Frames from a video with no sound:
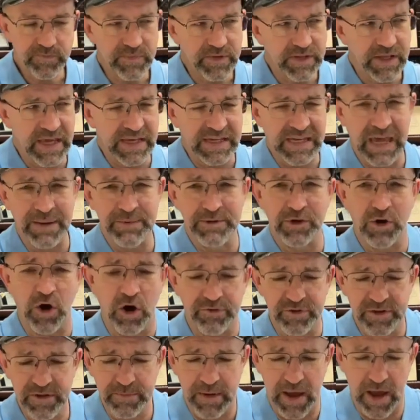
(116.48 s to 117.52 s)
And coming
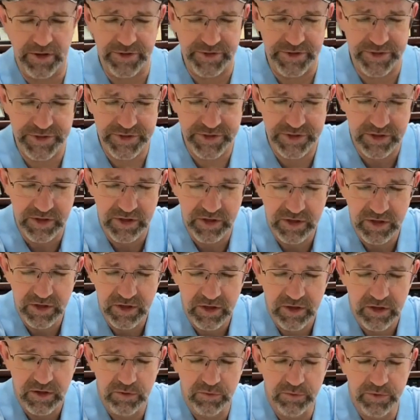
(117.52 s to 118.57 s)
over the mountains
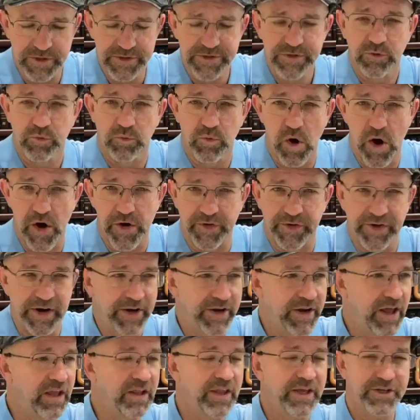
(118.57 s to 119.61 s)
was water. Now,
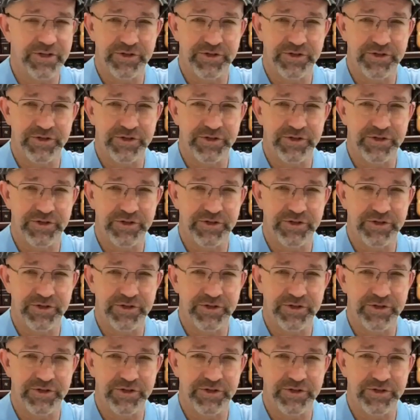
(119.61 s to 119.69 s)
not like